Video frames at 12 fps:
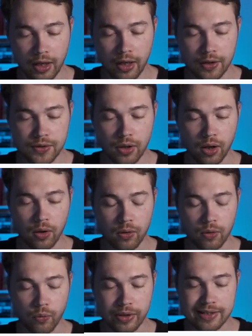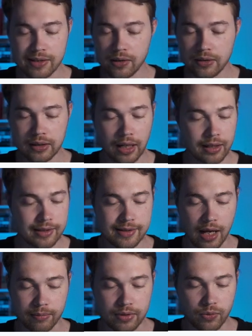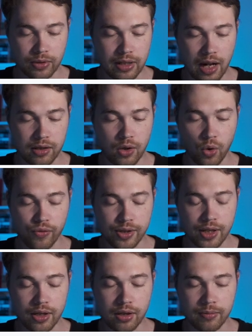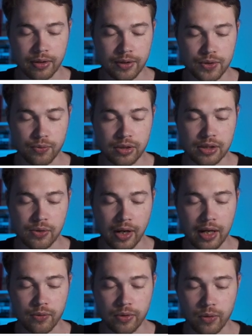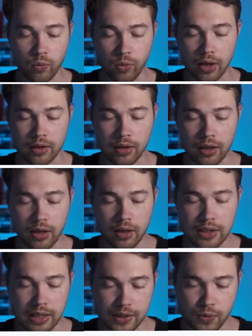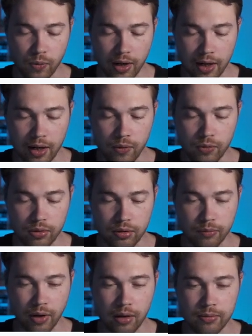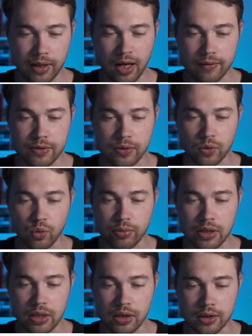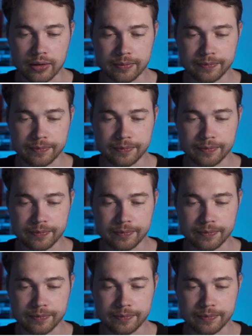So we still cannot accept. We cannot go over here because we need to end with a 1. That's why we will probably have to loop here.